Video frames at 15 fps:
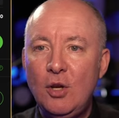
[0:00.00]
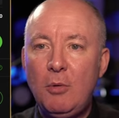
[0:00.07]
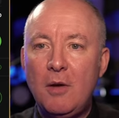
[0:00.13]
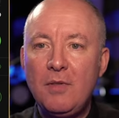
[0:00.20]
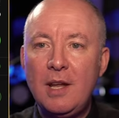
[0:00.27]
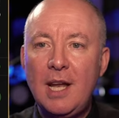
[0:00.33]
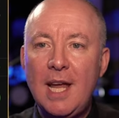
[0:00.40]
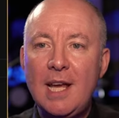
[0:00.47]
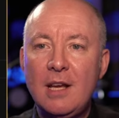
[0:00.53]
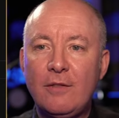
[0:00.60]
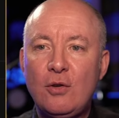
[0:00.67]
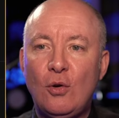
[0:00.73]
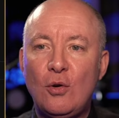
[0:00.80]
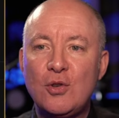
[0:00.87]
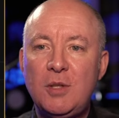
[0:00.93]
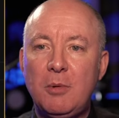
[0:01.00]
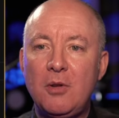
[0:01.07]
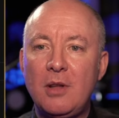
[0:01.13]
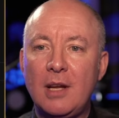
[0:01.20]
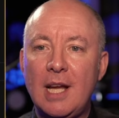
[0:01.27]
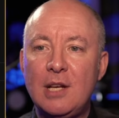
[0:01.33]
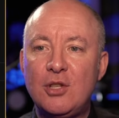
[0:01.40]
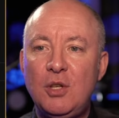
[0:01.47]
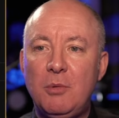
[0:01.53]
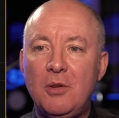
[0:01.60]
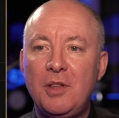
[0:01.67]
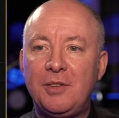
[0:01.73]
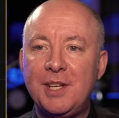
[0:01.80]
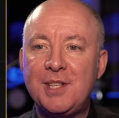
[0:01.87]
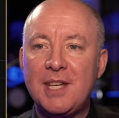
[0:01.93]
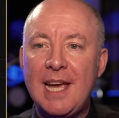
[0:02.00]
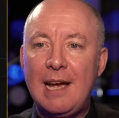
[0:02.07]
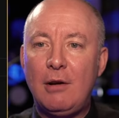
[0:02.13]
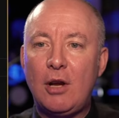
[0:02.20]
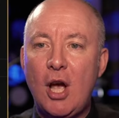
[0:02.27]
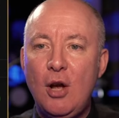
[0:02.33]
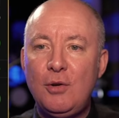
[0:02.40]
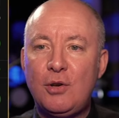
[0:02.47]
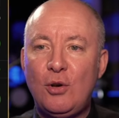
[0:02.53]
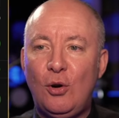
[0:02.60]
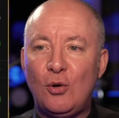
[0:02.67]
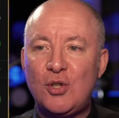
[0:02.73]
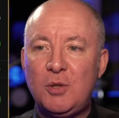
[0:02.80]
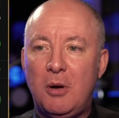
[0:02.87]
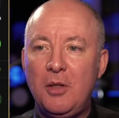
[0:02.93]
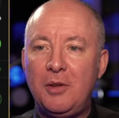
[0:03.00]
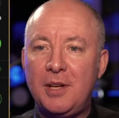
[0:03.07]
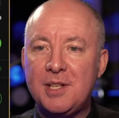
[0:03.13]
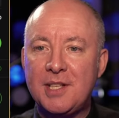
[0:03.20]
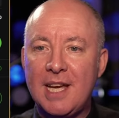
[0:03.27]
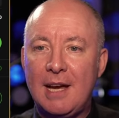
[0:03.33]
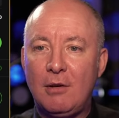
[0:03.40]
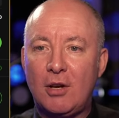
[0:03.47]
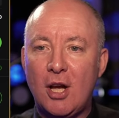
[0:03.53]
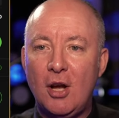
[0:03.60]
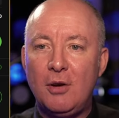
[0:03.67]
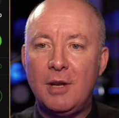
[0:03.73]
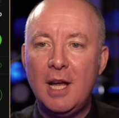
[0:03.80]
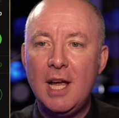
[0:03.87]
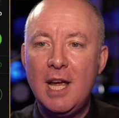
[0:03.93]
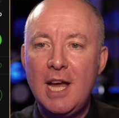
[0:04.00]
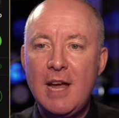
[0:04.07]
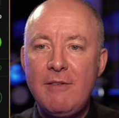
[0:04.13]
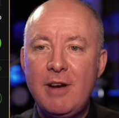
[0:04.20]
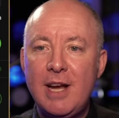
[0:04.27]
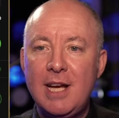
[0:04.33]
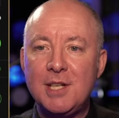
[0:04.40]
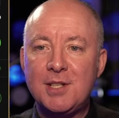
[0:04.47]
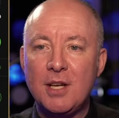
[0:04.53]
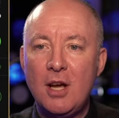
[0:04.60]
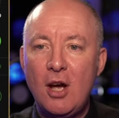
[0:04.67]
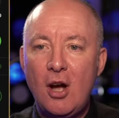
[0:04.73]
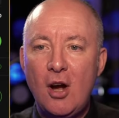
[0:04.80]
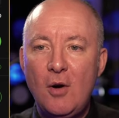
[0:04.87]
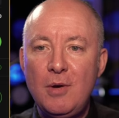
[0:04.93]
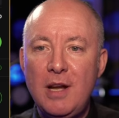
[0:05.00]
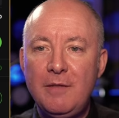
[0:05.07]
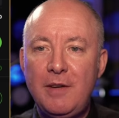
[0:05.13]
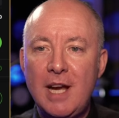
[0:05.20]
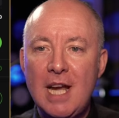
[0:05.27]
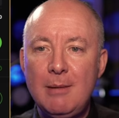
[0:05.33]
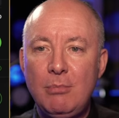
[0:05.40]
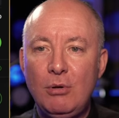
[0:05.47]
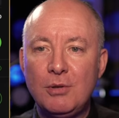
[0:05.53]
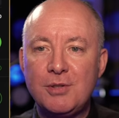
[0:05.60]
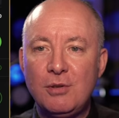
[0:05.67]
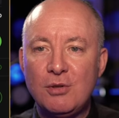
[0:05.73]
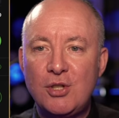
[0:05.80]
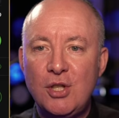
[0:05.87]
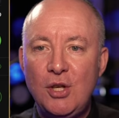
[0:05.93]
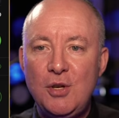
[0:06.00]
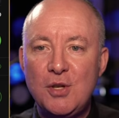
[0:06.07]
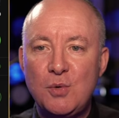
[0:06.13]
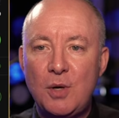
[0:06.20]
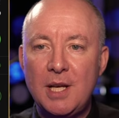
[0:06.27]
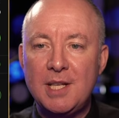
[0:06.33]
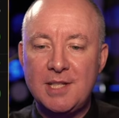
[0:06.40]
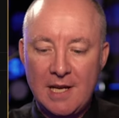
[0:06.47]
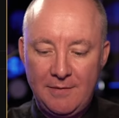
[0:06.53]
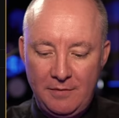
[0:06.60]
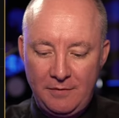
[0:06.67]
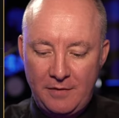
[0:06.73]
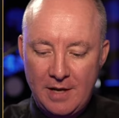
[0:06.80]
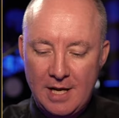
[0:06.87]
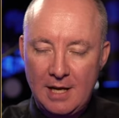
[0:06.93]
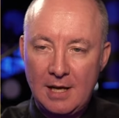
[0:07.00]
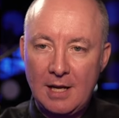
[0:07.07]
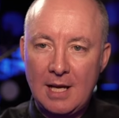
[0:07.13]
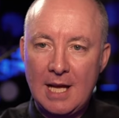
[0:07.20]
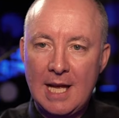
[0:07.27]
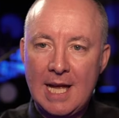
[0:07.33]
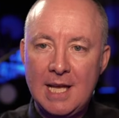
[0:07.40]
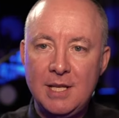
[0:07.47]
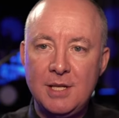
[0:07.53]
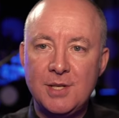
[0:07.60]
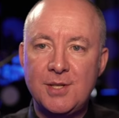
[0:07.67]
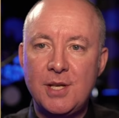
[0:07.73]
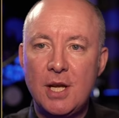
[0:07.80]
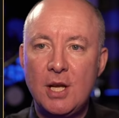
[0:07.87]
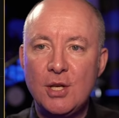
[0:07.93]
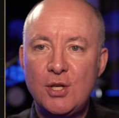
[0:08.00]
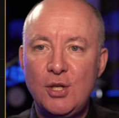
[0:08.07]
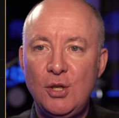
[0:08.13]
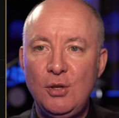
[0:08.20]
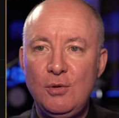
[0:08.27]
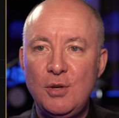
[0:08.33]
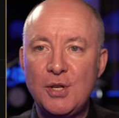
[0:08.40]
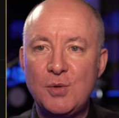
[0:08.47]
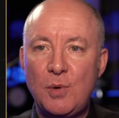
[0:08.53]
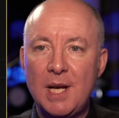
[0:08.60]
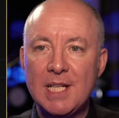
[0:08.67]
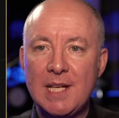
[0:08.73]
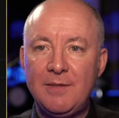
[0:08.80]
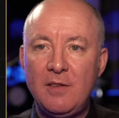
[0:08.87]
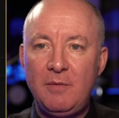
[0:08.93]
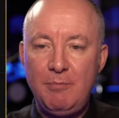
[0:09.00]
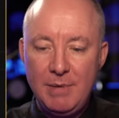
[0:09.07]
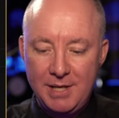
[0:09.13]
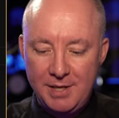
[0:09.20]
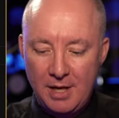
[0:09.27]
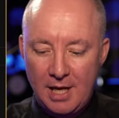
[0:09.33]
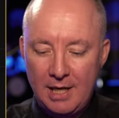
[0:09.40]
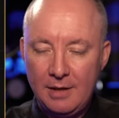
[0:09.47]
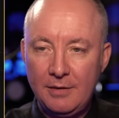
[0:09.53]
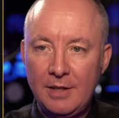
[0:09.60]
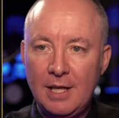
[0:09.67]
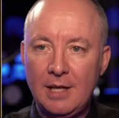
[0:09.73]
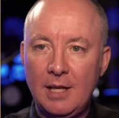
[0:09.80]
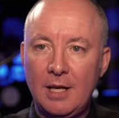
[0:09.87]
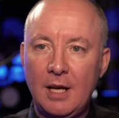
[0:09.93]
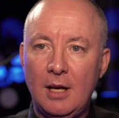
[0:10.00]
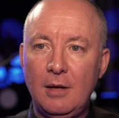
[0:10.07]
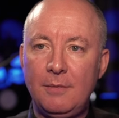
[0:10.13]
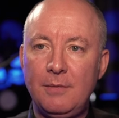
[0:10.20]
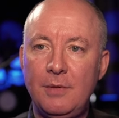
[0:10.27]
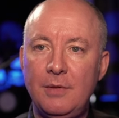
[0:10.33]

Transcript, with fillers: you want the link? Of course you want the link. Do you want the discount code? Of course you want the discount code. Here it is, only available till June 27th, ends June 27th midnight. There you go.